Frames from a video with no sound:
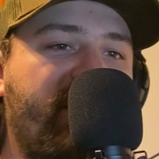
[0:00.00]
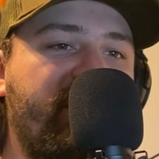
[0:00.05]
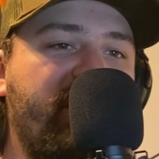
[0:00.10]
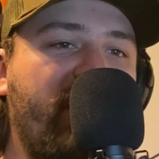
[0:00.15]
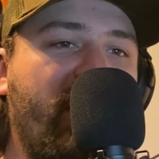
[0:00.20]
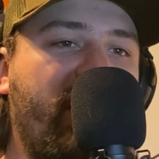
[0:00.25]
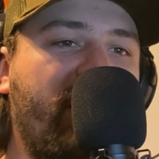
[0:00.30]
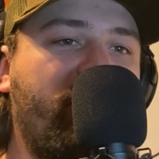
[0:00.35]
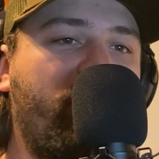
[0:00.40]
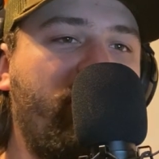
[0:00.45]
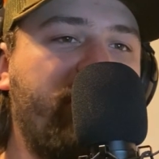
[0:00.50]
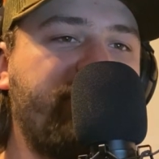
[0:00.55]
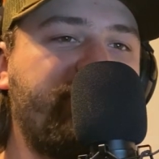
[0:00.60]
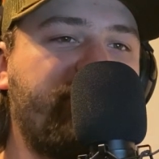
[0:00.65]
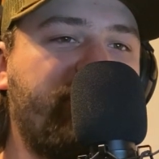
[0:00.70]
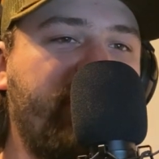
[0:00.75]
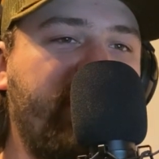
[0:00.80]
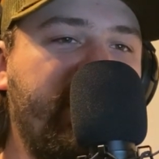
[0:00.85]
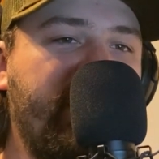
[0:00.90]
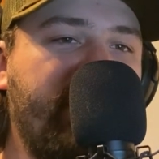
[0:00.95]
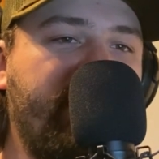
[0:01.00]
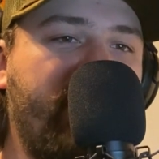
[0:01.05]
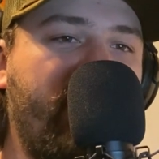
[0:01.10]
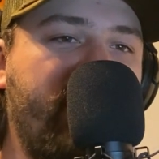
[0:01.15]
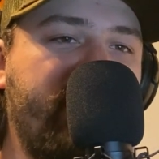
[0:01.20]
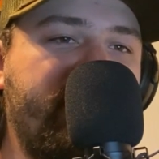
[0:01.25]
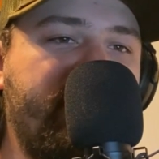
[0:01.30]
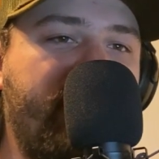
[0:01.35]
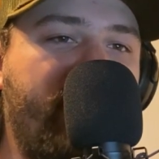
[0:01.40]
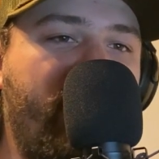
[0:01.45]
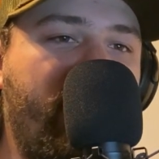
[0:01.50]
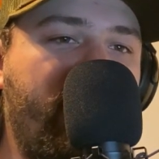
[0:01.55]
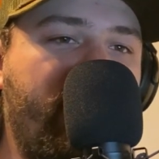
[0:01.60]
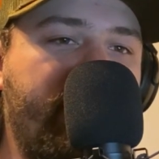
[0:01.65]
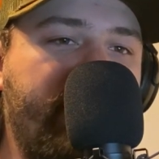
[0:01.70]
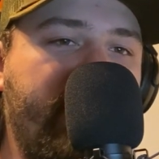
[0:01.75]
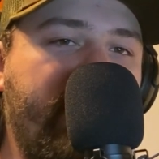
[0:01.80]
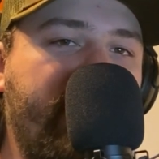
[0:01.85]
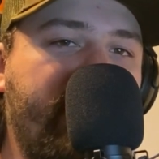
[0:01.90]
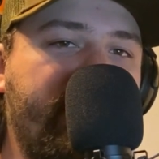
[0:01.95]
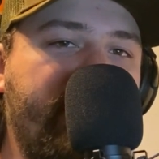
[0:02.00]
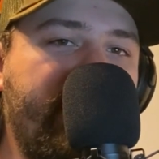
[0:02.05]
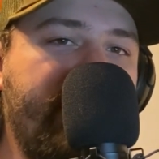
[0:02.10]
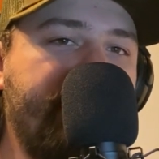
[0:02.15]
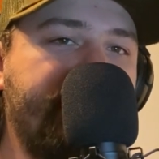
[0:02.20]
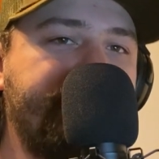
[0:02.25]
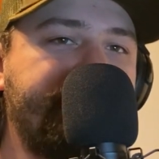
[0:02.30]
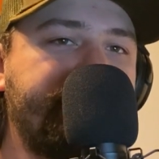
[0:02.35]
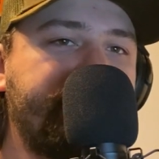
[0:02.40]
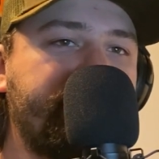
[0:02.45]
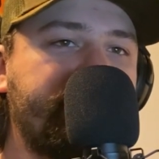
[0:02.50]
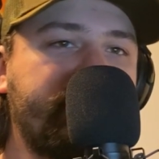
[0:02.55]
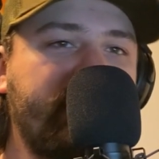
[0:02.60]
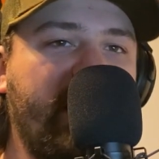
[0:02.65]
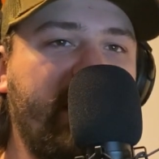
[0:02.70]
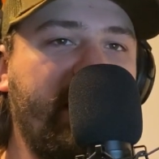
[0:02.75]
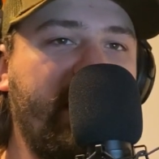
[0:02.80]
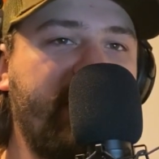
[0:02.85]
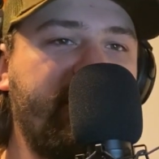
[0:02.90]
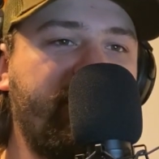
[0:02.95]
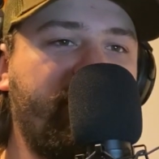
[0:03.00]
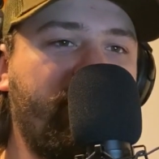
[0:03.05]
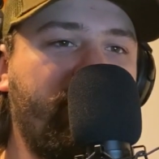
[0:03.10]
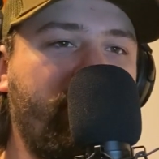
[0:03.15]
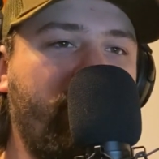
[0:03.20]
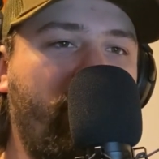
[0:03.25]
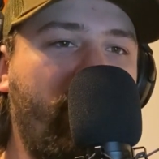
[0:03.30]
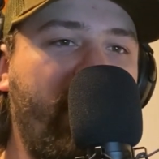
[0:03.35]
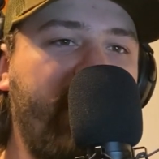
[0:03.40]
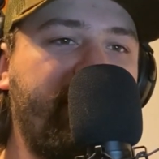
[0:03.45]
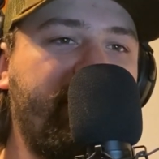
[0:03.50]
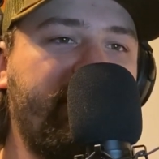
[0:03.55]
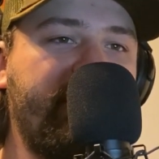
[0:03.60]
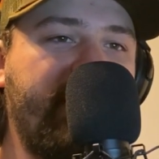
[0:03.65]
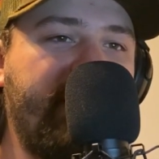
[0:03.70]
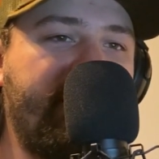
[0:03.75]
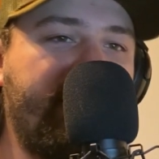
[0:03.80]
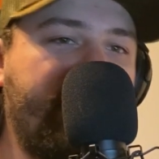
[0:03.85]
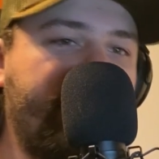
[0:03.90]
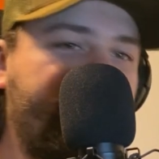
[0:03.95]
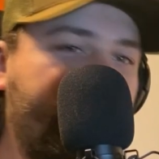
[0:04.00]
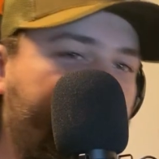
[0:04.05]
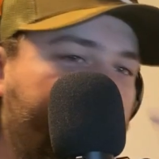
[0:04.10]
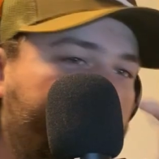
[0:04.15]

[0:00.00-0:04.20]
You hug one tree, you've hugged them all, apparently. And then your wife will never let you